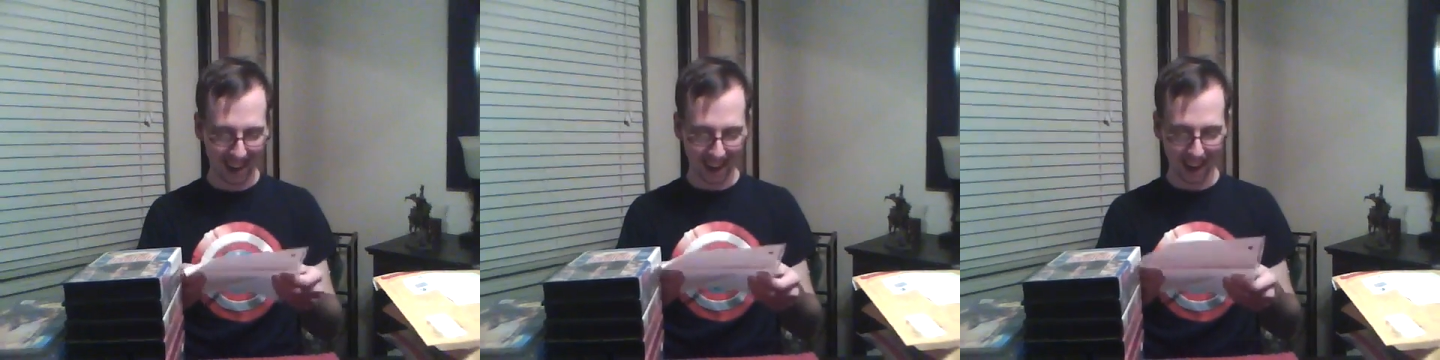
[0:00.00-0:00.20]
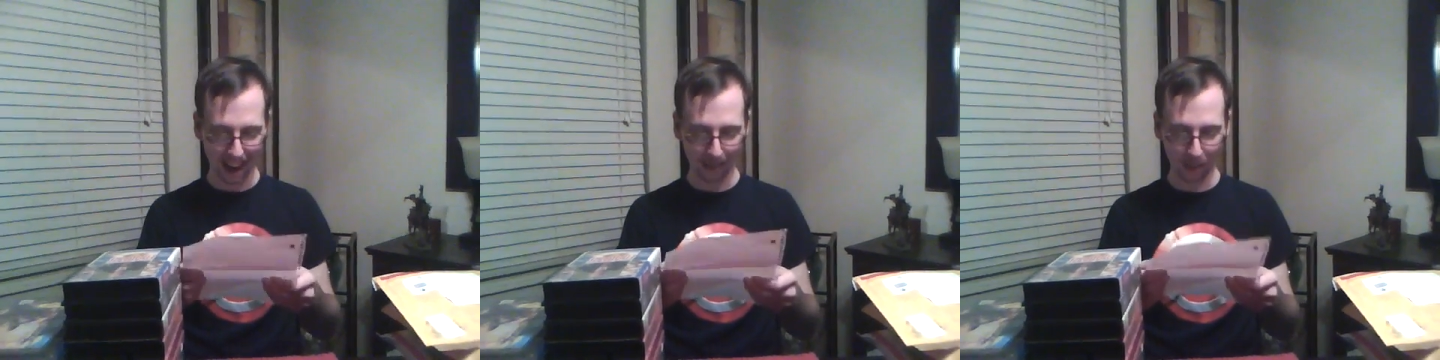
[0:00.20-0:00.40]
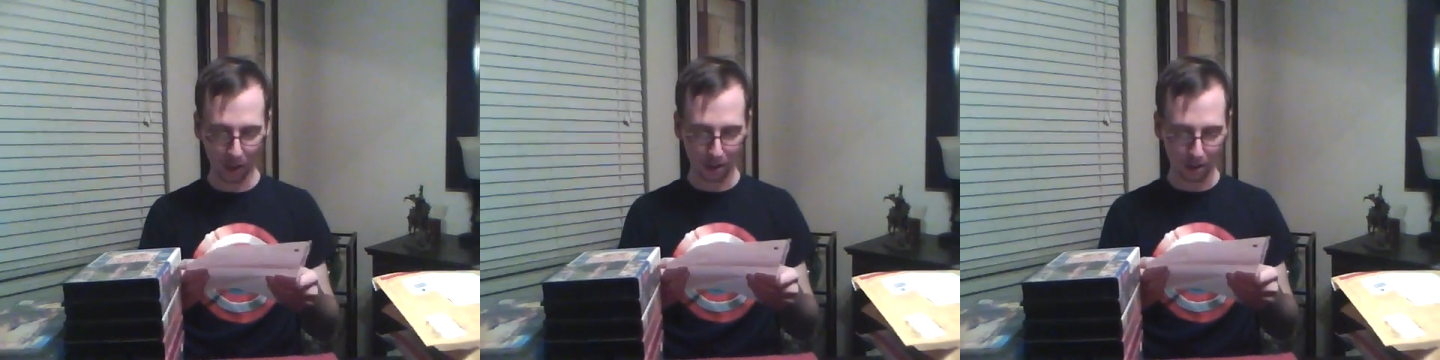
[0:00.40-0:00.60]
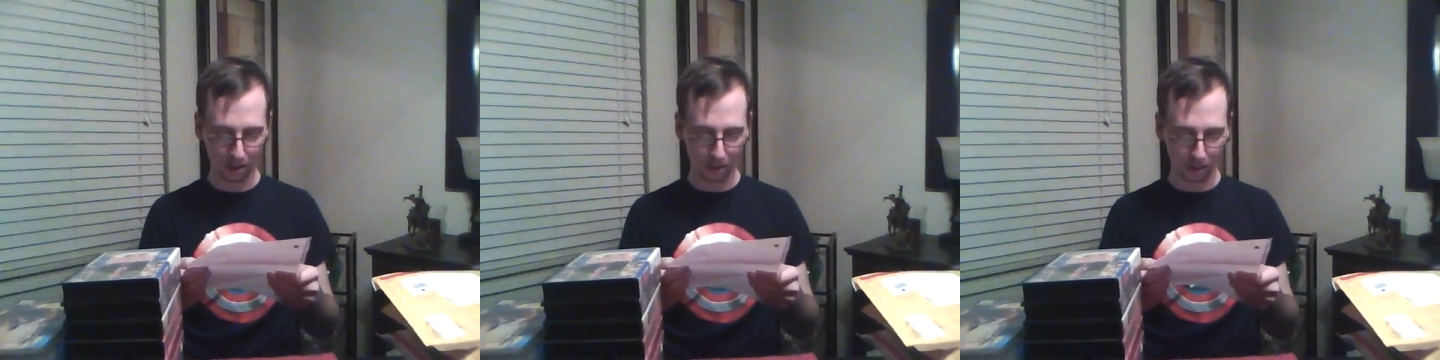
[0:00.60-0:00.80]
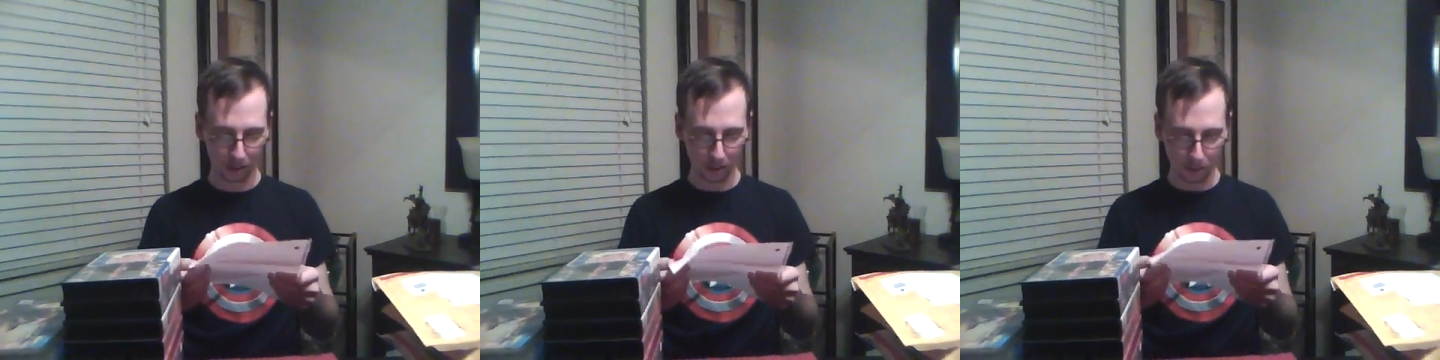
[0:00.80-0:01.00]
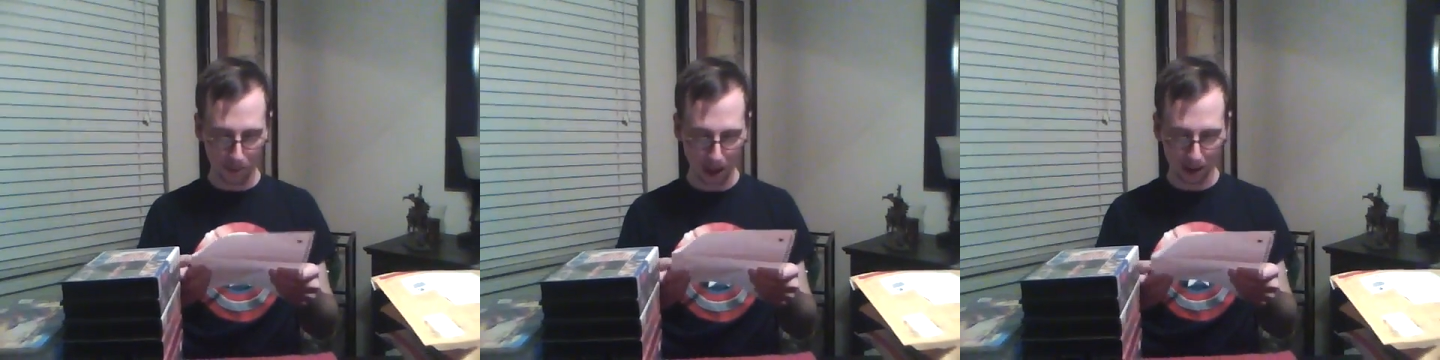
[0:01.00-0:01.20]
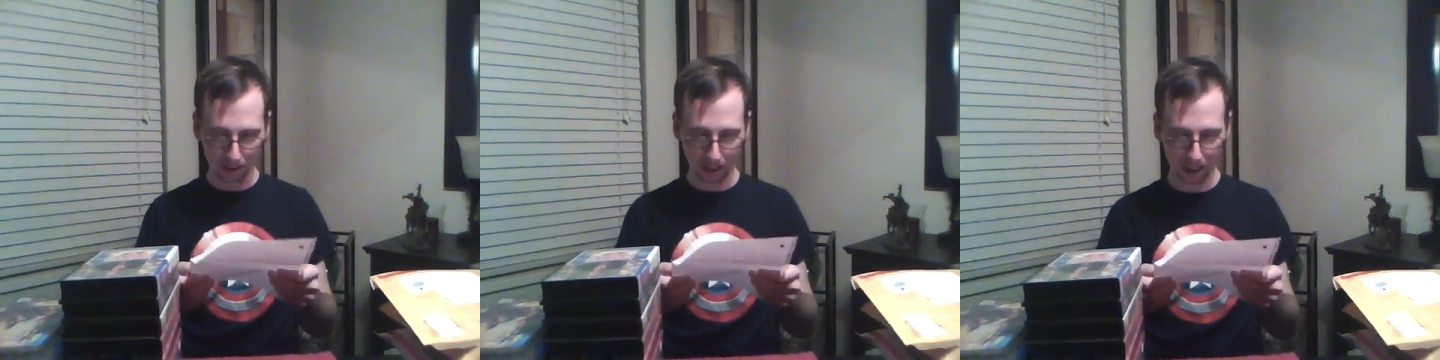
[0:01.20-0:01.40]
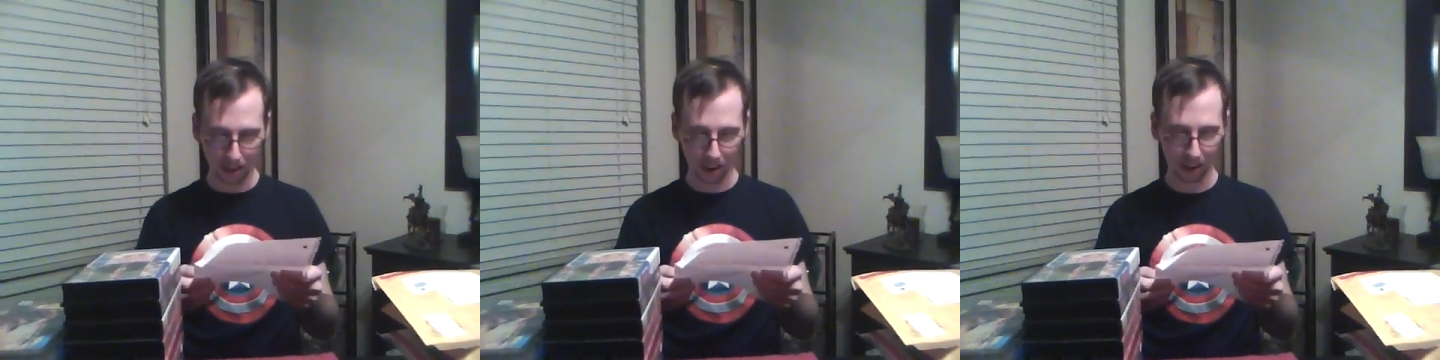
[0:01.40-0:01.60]
Those
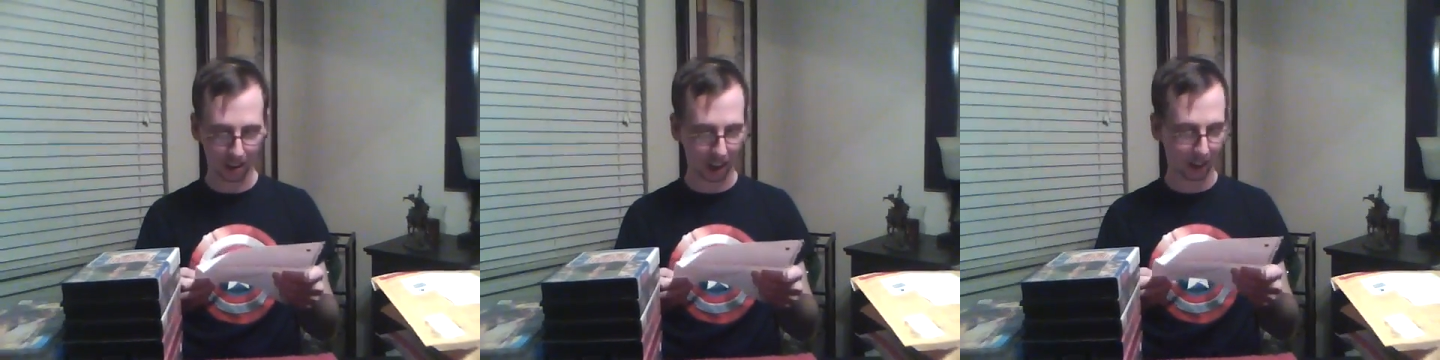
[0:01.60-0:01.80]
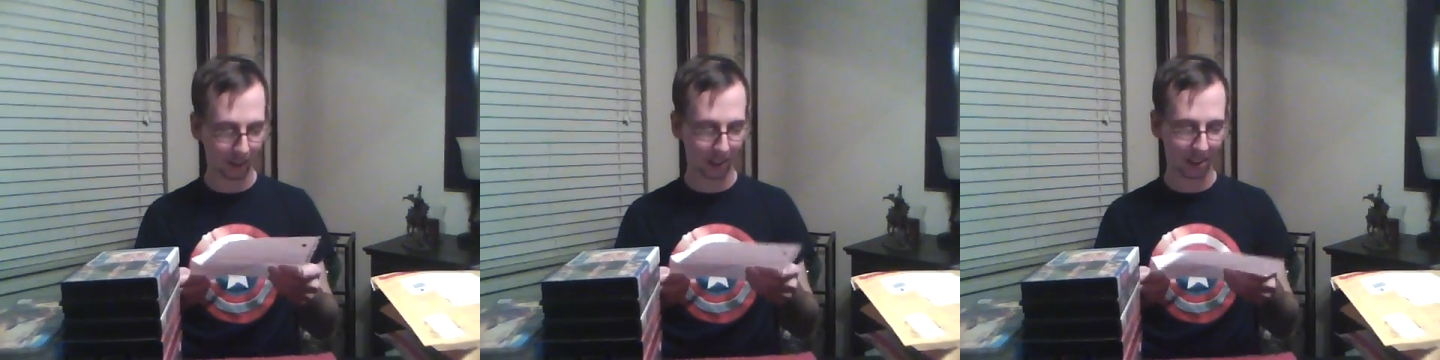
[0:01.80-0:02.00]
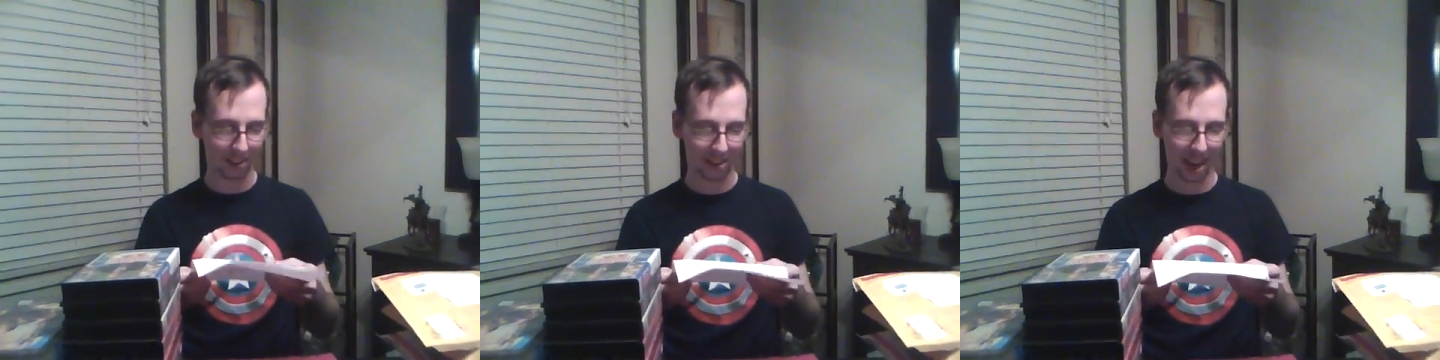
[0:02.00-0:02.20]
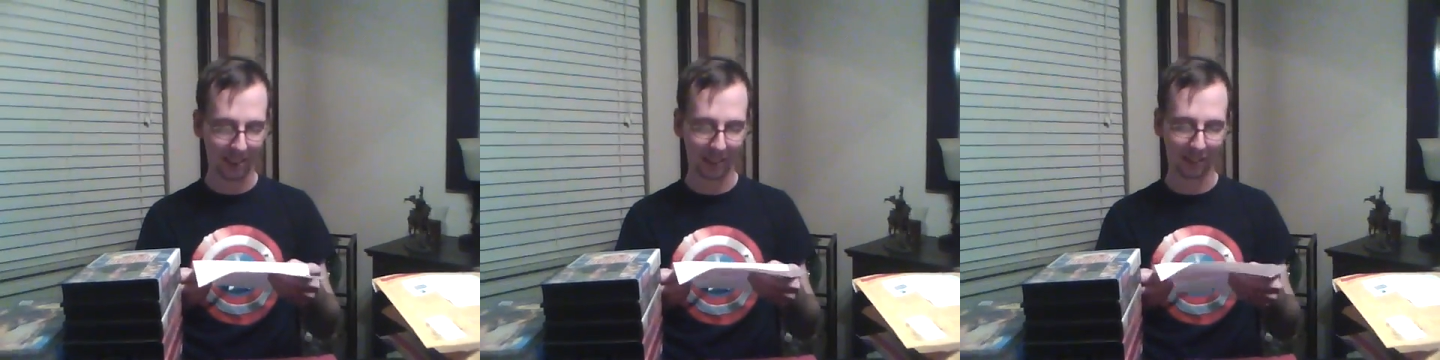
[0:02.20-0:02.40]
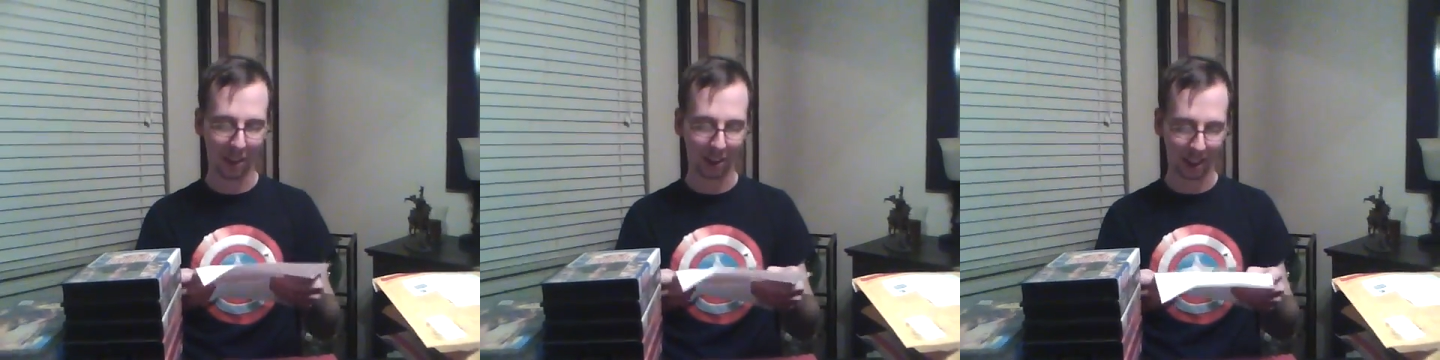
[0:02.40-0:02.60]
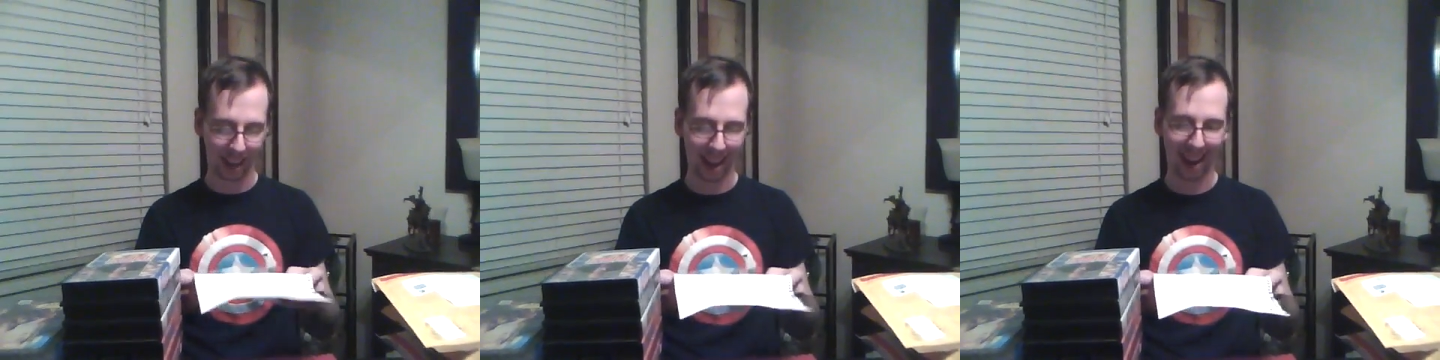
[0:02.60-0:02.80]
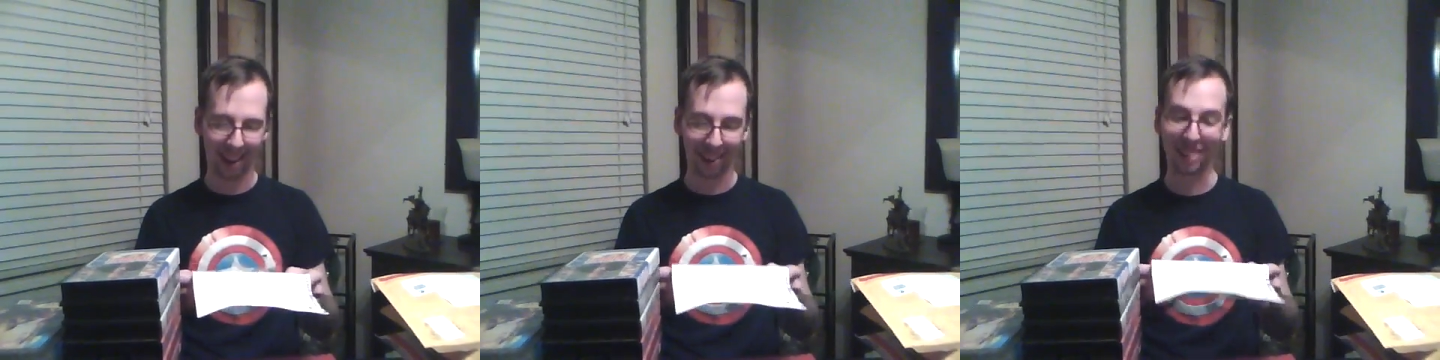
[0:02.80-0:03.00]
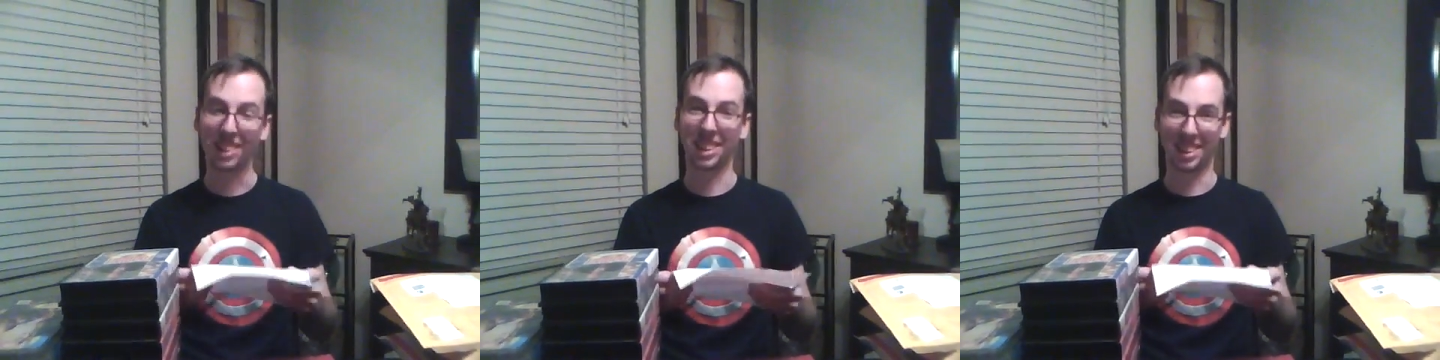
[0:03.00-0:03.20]
pesky dirt demons, damn them all to
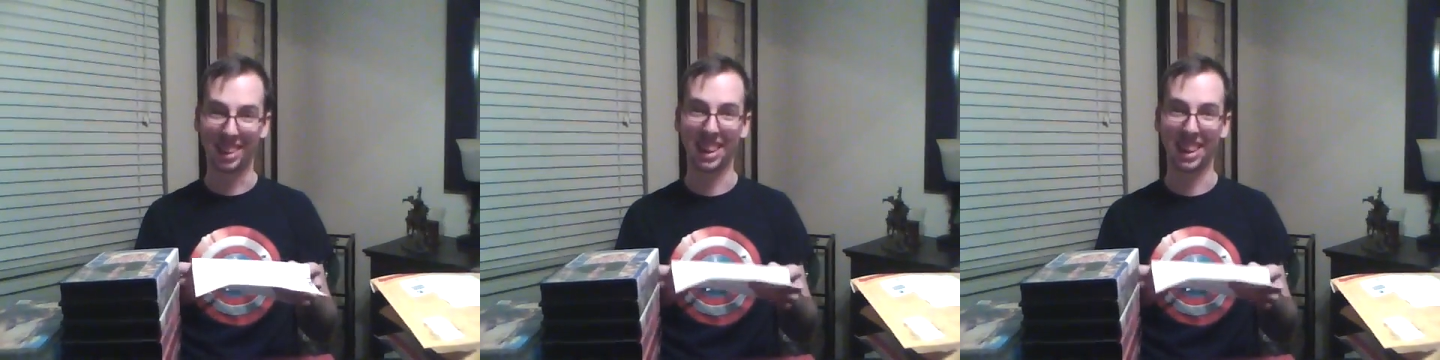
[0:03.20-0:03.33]
hell."